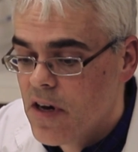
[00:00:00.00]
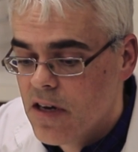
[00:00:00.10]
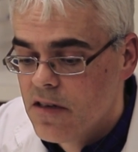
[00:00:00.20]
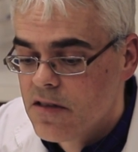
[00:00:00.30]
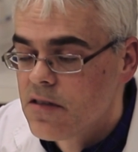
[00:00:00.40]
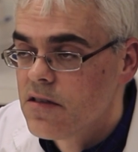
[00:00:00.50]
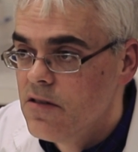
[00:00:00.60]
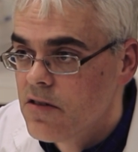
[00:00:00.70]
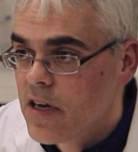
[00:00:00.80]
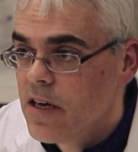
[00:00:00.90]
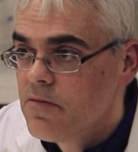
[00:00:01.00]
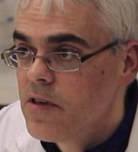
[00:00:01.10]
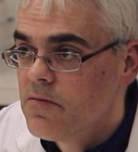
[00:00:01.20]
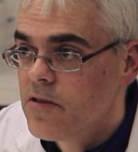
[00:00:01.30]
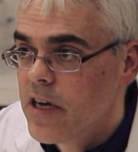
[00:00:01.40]
vials. Okay,
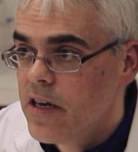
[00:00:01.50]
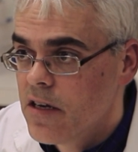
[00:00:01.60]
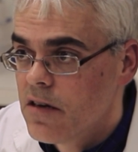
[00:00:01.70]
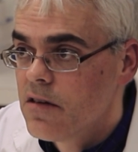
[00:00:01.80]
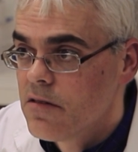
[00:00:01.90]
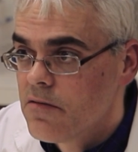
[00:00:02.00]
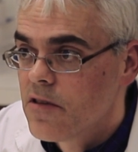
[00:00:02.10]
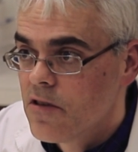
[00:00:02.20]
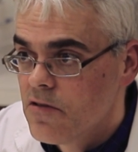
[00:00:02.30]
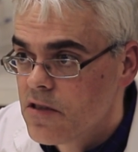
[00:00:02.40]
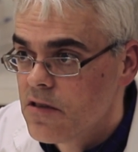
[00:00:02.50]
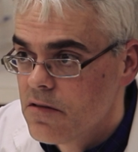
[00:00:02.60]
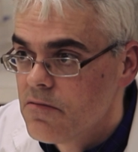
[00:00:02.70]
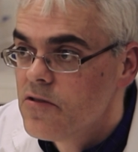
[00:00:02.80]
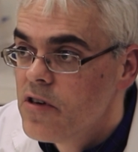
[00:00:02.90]
when we're getting close.
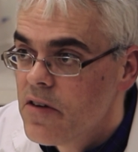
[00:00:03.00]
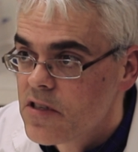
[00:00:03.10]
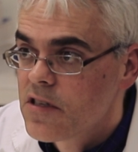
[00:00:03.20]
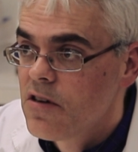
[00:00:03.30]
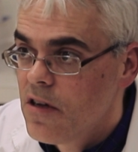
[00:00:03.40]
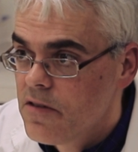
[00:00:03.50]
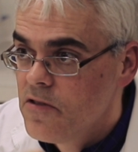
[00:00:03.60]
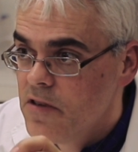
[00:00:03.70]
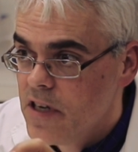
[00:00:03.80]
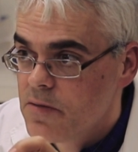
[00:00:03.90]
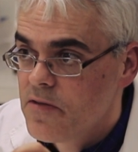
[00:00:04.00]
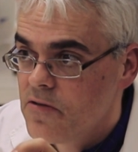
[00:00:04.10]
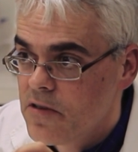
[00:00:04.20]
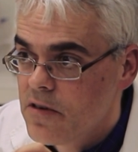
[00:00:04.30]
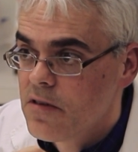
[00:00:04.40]
You give us a call a few days
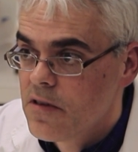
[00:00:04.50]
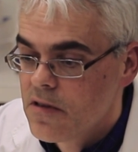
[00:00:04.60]
before